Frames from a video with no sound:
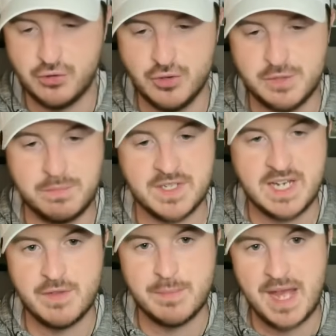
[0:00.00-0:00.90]
Drew just must
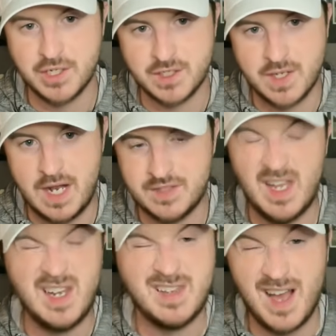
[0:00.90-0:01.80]
have the magic sauce.
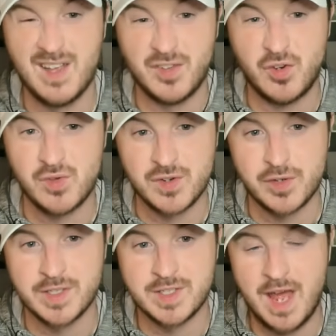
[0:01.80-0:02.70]
And he does, to a
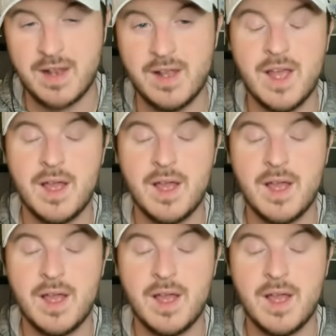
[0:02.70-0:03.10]
certain extent.